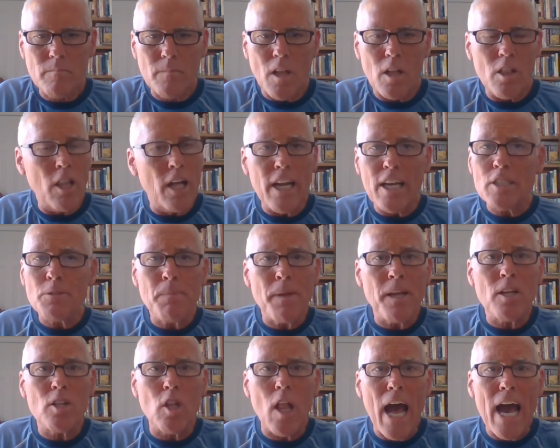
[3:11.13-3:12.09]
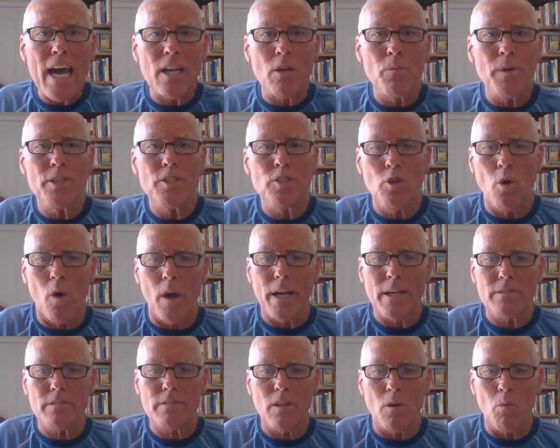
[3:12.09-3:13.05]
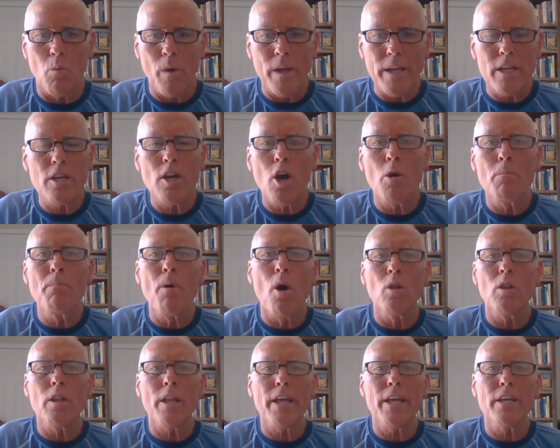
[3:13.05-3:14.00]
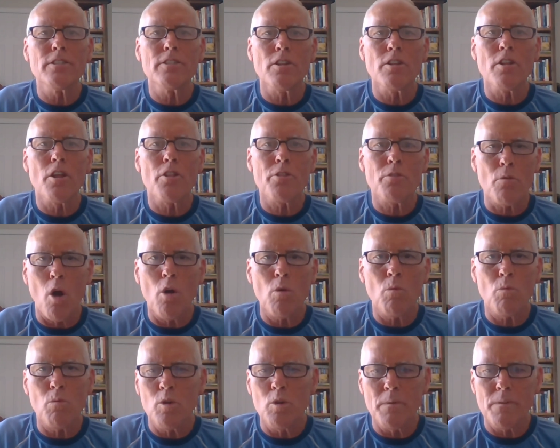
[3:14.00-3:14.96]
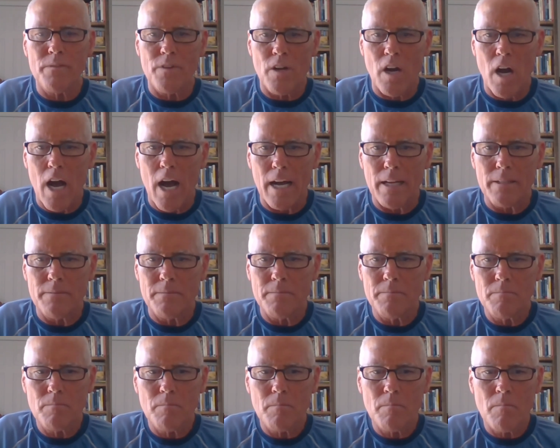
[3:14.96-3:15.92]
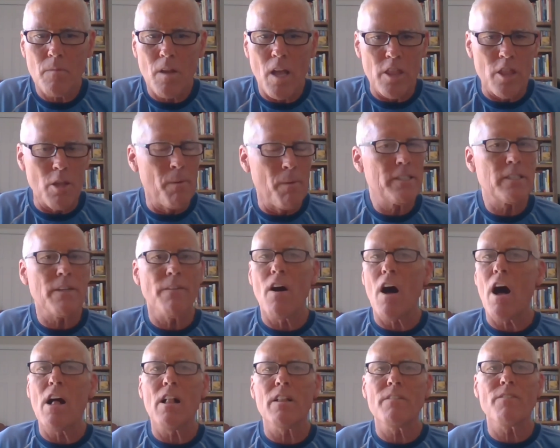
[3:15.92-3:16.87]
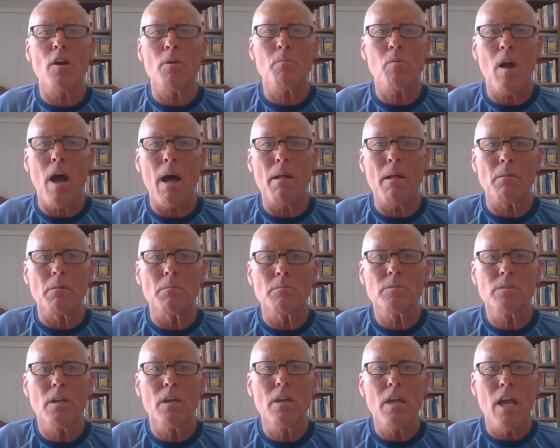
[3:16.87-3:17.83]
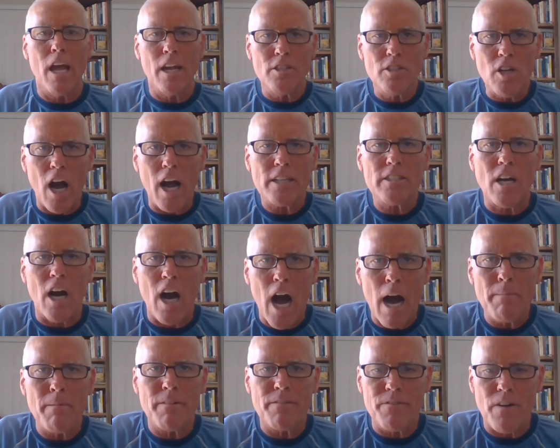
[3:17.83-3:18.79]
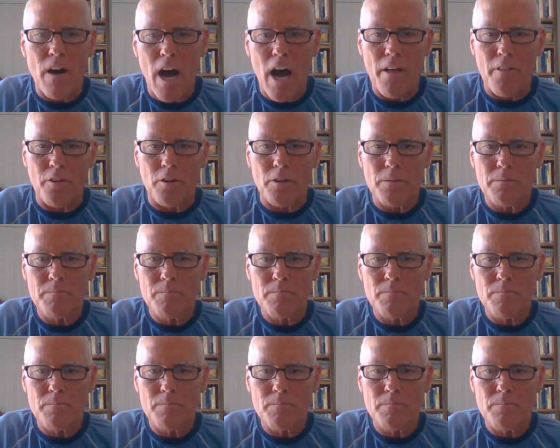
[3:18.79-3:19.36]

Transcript: let us be glad and rejoice that we can go boldly into the throne room of God in the midst of all of our problems and talk to Abba Father